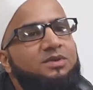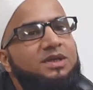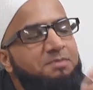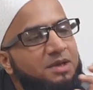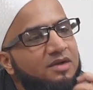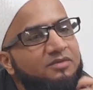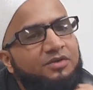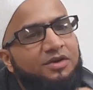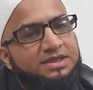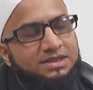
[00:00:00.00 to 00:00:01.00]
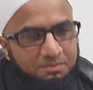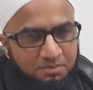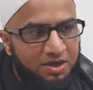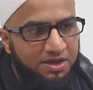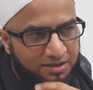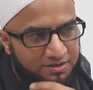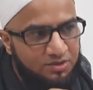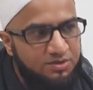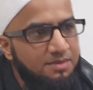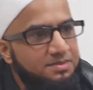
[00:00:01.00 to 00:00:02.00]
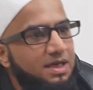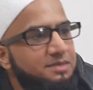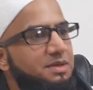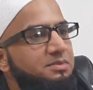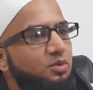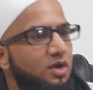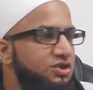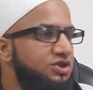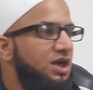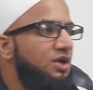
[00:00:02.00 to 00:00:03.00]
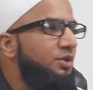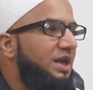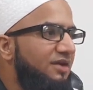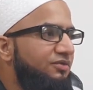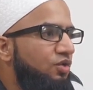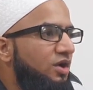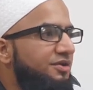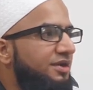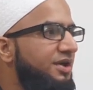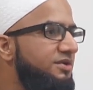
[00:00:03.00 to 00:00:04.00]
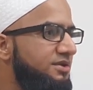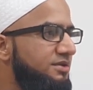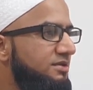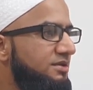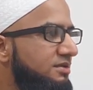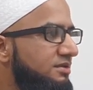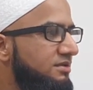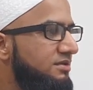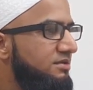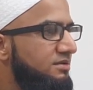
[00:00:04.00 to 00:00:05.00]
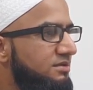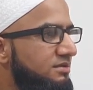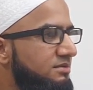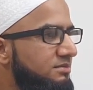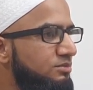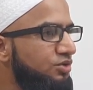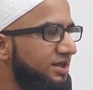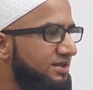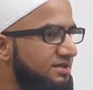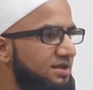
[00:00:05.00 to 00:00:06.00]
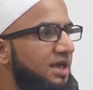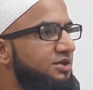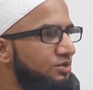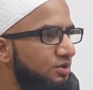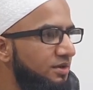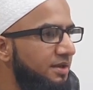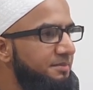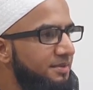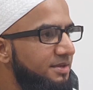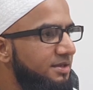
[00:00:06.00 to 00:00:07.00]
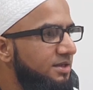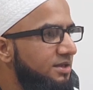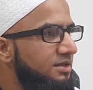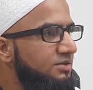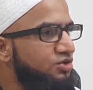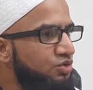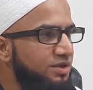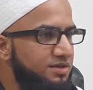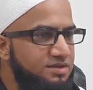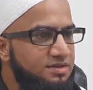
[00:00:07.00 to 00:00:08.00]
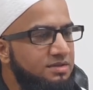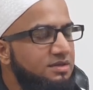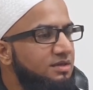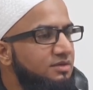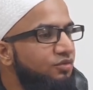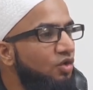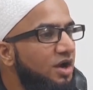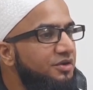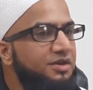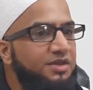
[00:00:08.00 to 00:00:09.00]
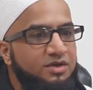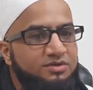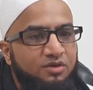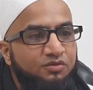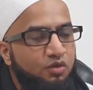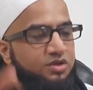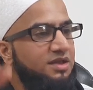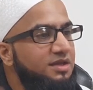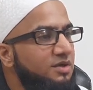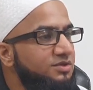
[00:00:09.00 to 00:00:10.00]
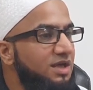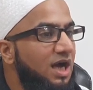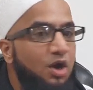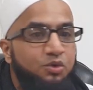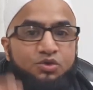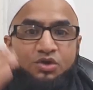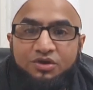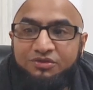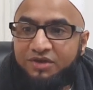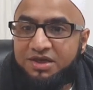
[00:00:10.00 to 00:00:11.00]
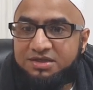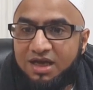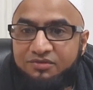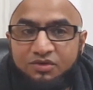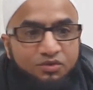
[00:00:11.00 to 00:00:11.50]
it's become very symbolic. So sometimes there'll be one sheikh who will have 400,000 murids, as I like to call them, students. 400,000 or 40,000. How are you going to find time for